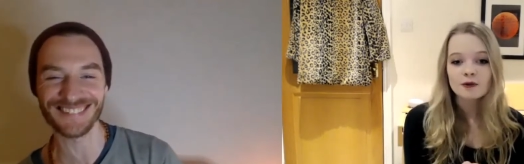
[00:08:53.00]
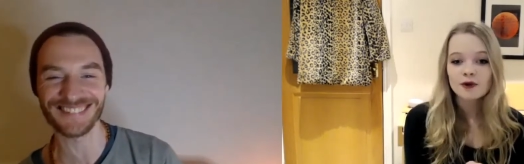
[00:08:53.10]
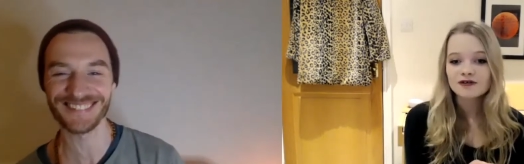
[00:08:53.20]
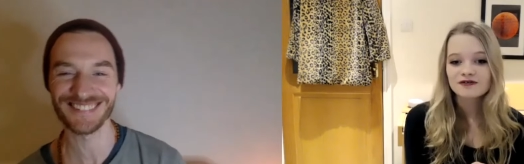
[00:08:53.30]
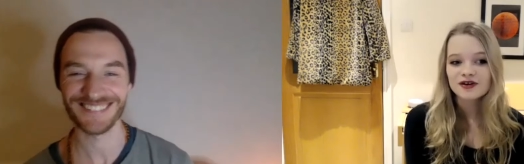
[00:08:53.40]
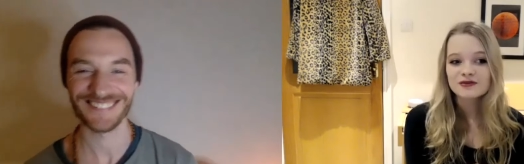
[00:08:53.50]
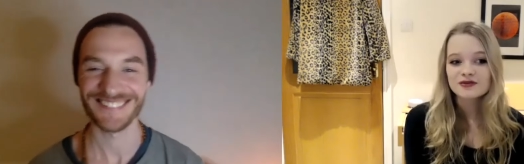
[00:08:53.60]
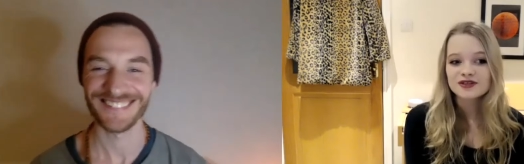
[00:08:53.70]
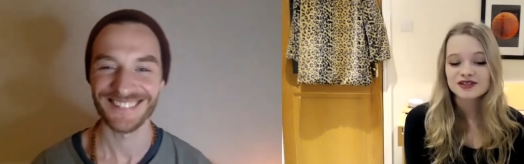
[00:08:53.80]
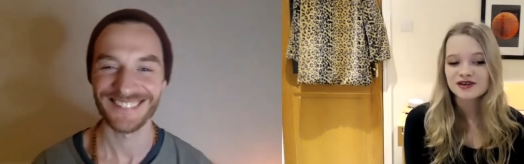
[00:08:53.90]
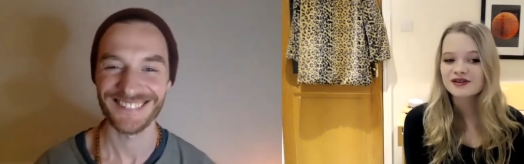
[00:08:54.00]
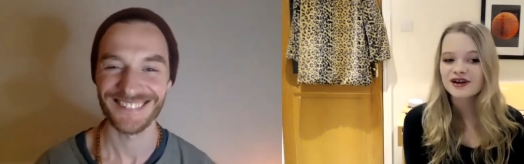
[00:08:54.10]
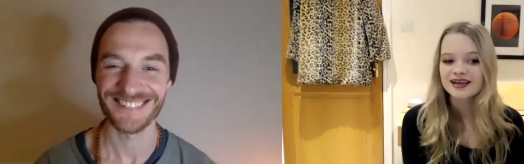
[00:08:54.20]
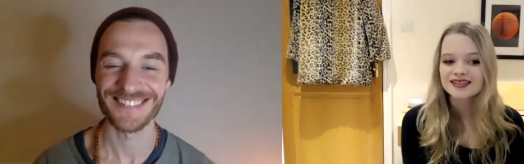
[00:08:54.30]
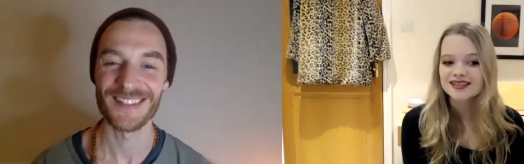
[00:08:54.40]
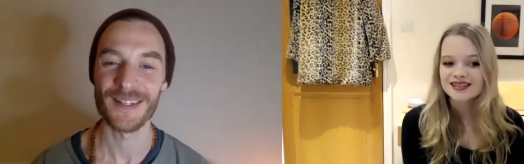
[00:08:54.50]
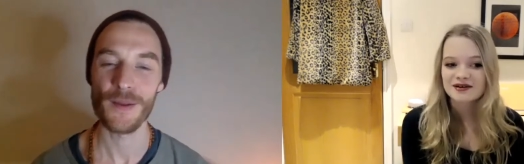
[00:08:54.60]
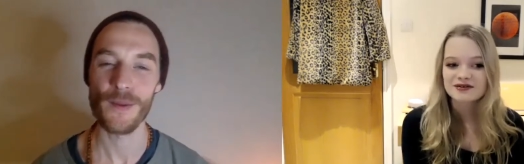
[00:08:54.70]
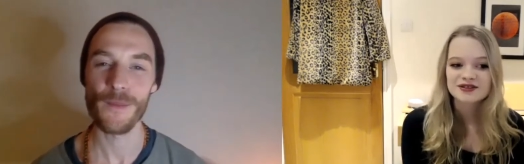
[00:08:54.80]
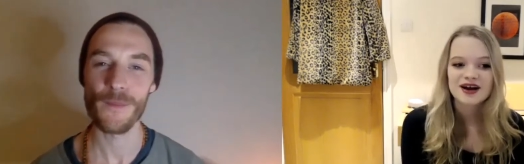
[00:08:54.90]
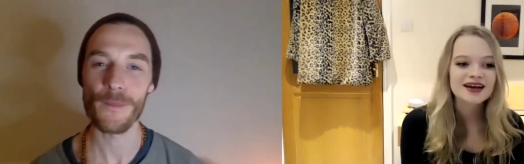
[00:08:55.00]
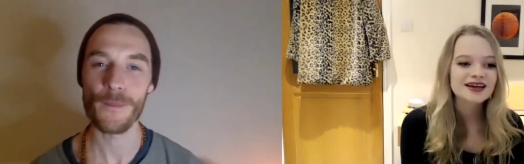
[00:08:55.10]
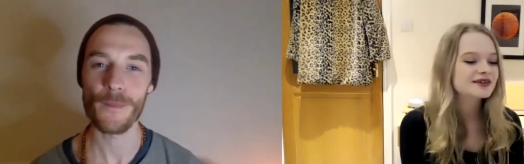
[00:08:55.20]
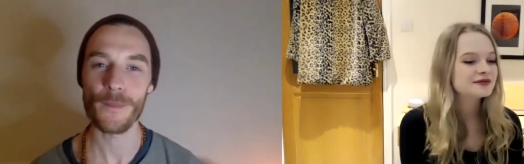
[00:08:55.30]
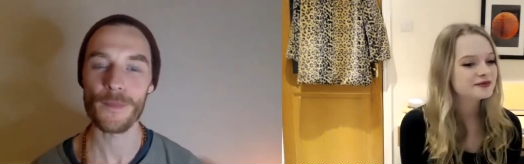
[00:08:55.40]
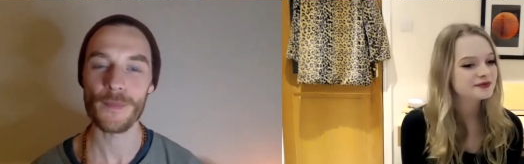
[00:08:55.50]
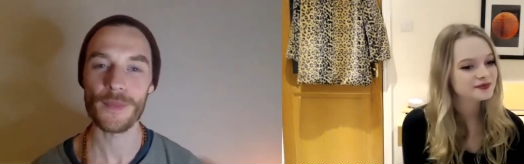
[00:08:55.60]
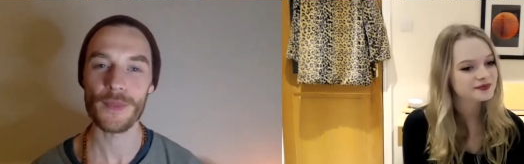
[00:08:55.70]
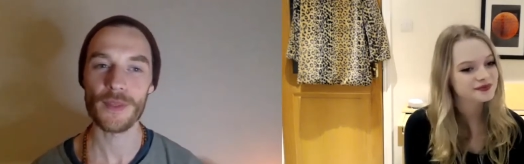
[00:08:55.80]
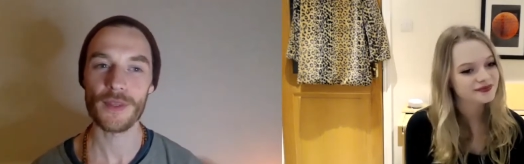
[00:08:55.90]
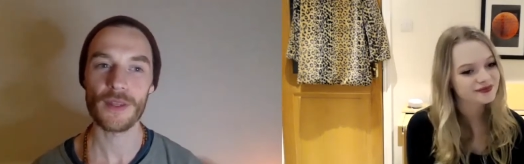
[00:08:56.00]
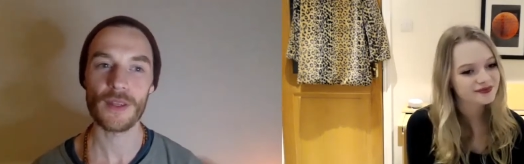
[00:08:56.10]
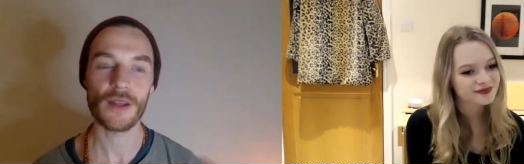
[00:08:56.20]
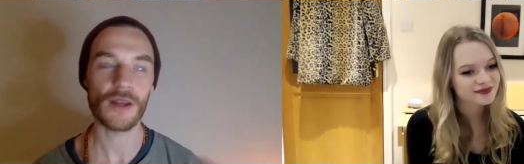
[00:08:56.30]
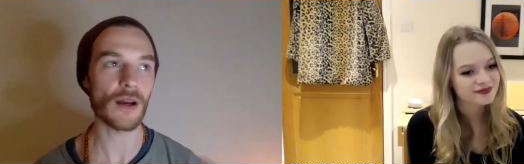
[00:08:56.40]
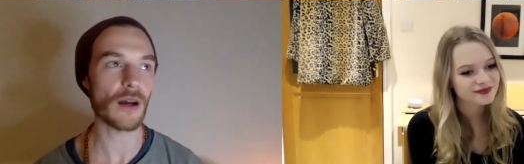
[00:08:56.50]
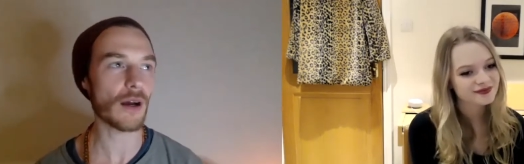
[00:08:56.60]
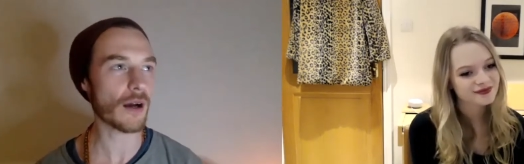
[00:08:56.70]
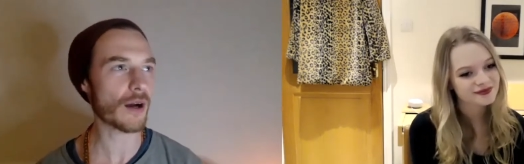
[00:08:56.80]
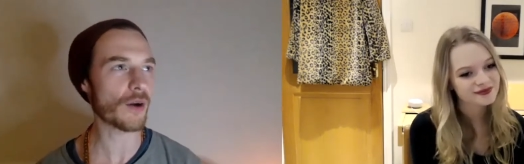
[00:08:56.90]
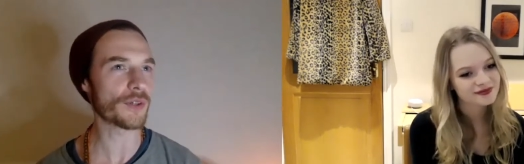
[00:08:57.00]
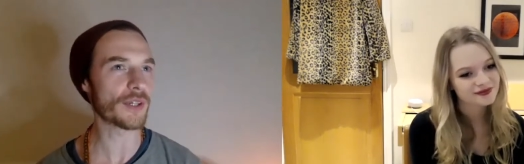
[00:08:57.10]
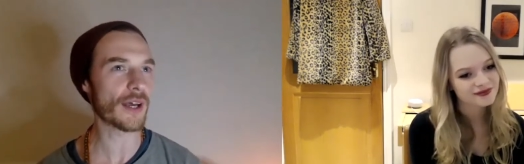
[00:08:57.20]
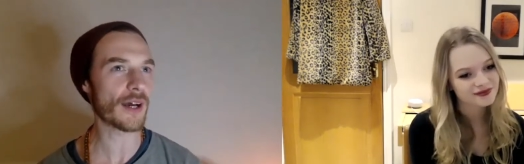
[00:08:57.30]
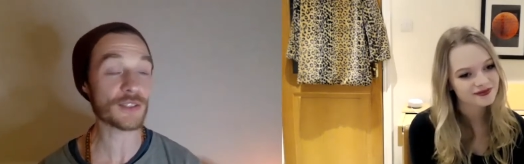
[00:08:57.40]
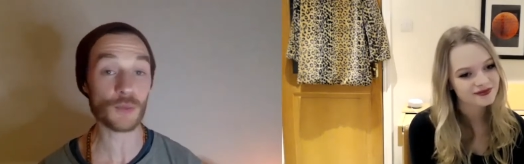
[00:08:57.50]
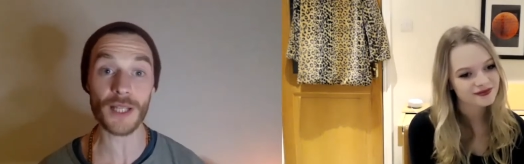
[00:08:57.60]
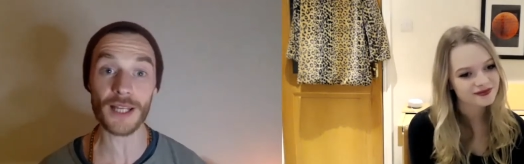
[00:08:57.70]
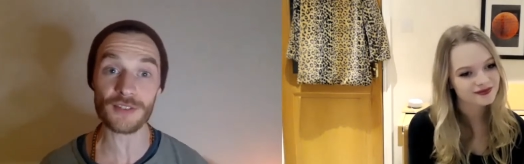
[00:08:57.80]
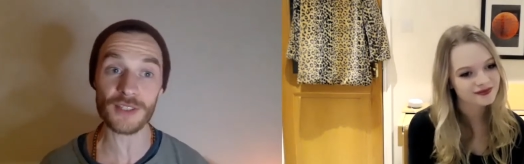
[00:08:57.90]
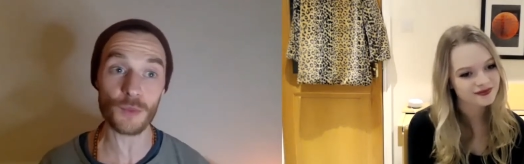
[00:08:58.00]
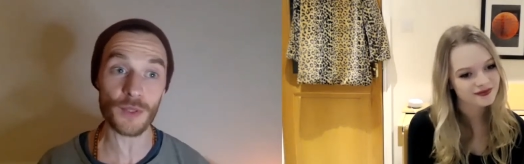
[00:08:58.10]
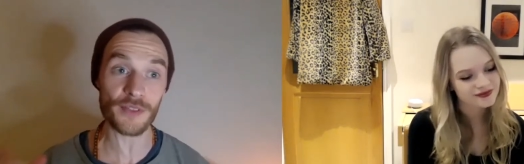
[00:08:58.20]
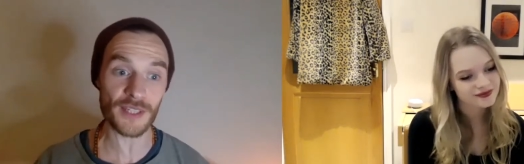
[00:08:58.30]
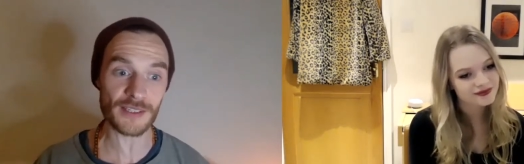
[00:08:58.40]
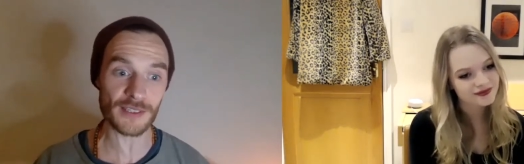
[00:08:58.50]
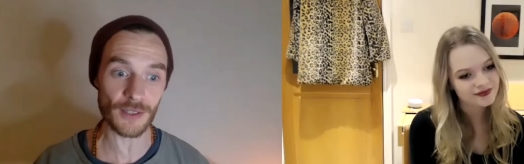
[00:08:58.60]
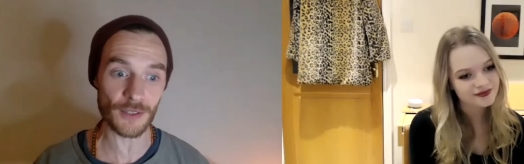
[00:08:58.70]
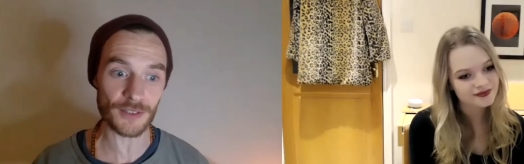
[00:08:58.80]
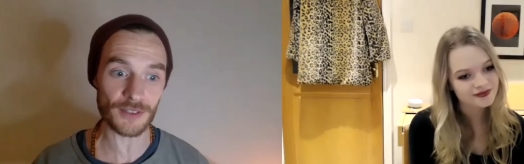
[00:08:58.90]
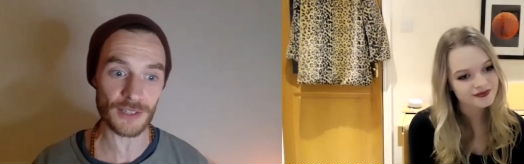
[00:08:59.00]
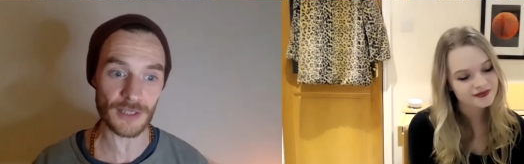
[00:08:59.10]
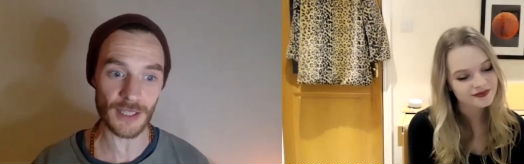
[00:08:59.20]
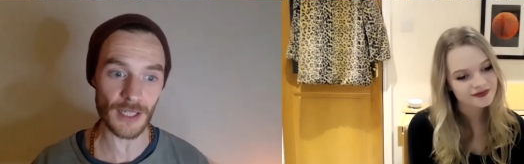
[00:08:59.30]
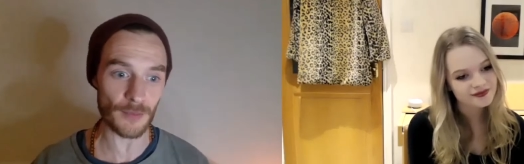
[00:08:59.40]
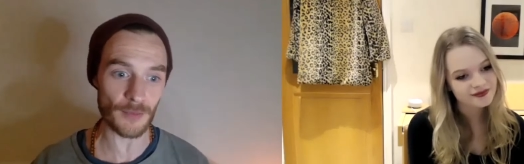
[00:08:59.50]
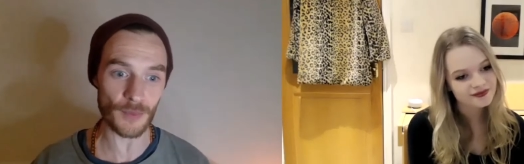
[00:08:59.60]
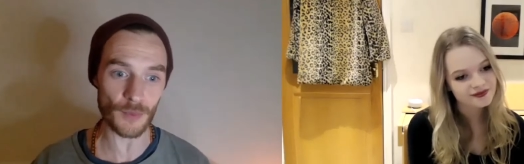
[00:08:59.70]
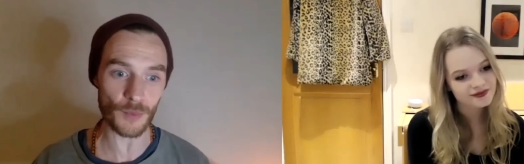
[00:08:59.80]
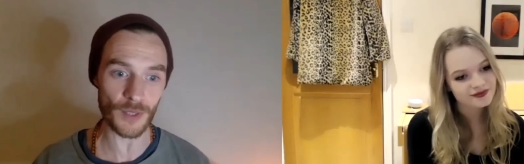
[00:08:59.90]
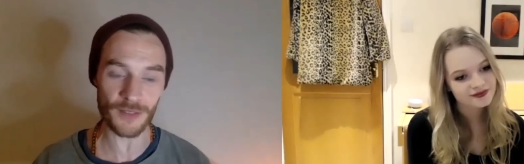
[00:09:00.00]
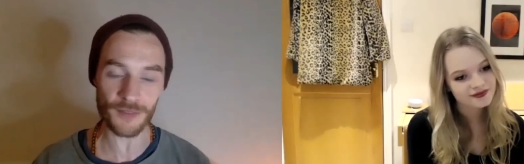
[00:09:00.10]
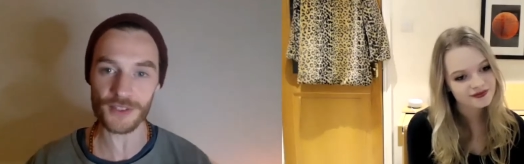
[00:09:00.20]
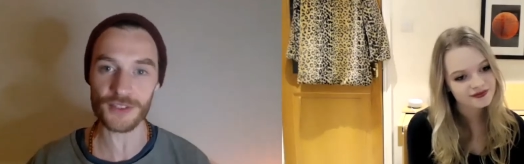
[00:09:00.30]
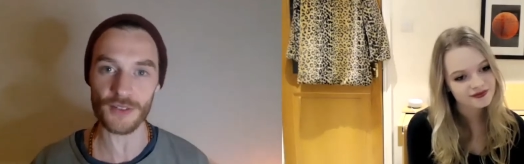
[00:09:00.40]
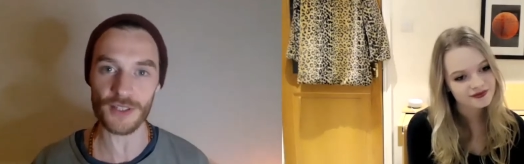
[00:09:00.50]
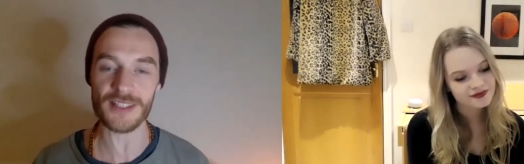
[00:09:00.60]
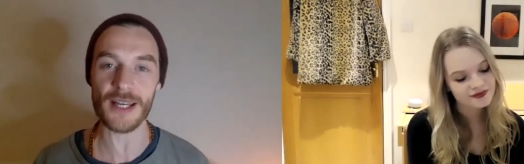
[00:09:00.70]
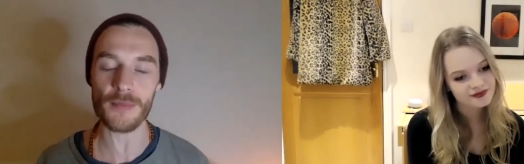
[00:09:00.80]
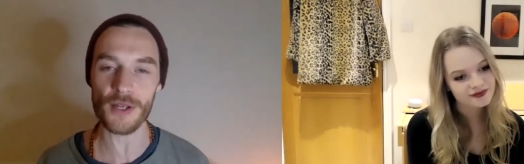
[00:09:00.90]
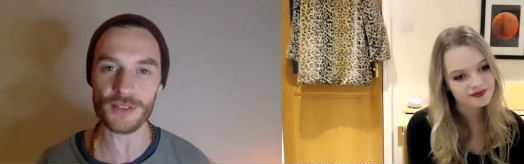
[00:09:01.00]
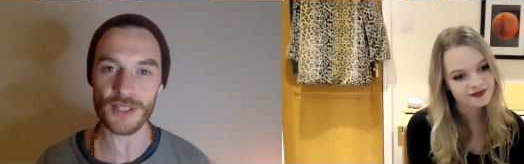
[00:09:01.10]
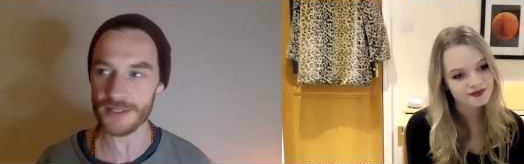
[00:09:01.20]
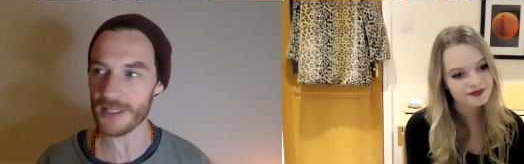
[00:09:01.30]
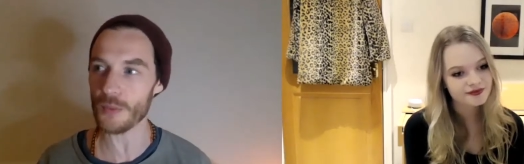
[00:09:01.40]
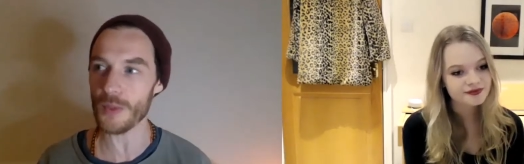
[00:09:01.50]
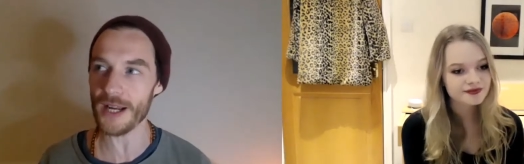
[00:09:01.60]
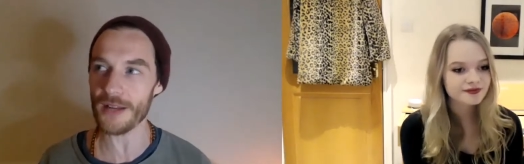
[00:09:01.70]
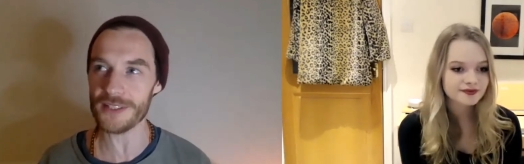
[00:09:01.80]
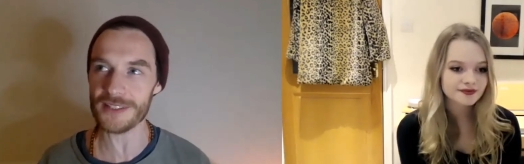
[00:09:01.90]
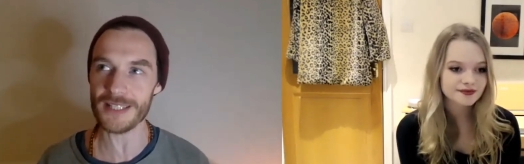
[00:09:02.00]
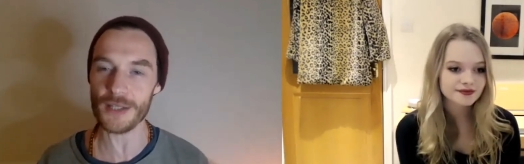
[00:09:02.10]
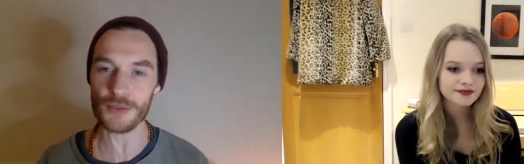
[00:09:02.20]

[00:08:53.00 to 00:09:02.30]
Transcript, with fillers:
Speaker 1: what film would you like to soundtrack?
Speaker 2: Oh, nice. Well, actually, with these songs, um, when I first got the demos, I was like, wow, these sound